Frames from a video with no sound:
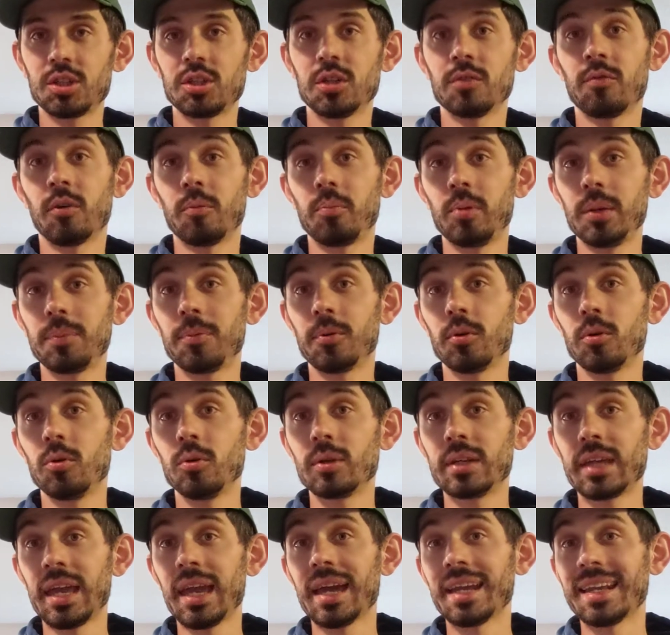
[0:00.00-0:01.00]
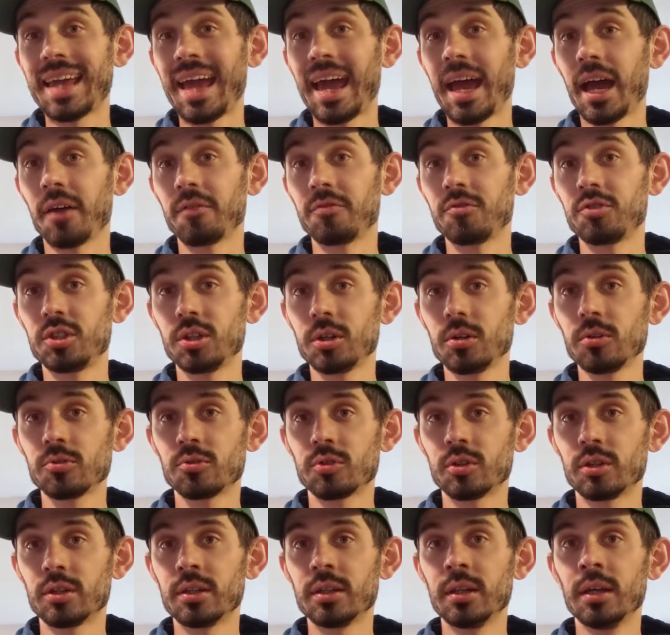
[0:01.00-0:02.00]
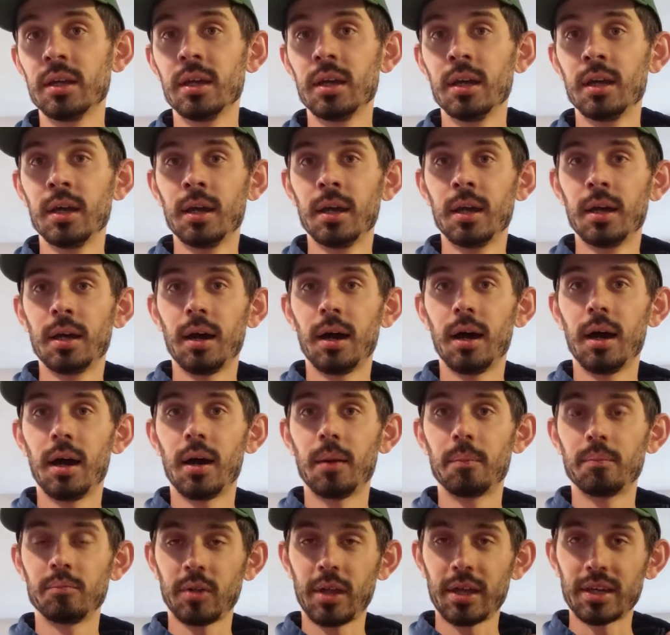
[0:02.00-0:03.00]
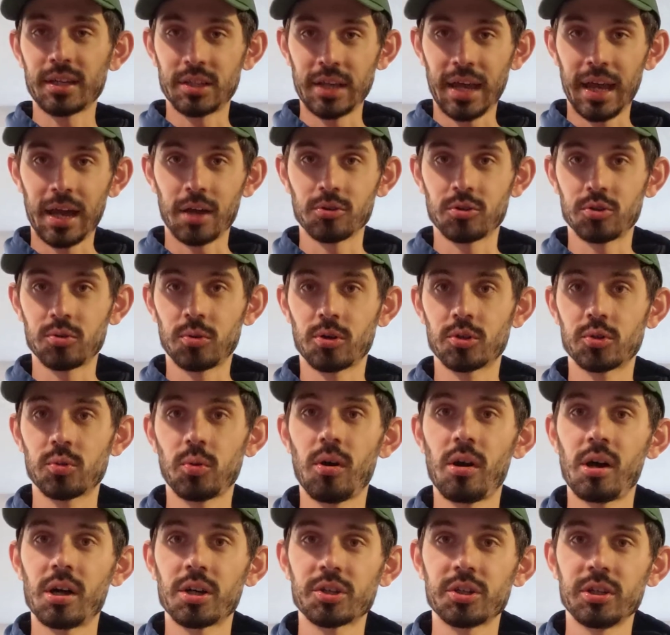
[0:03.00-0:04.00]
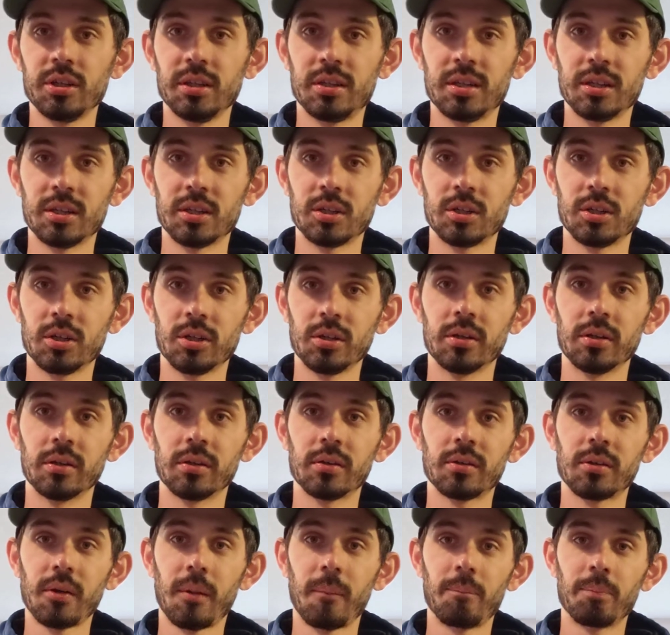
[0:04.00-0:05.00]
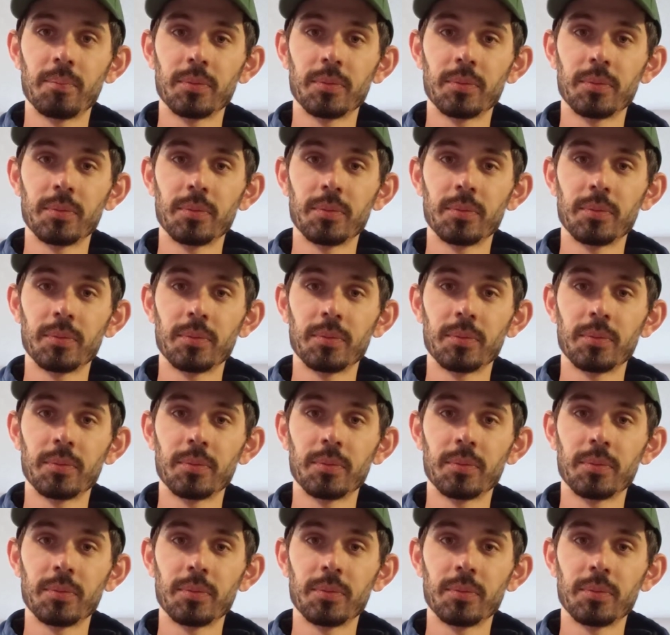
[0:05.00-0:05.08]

for people who can't have children, like how George Washington couldn't.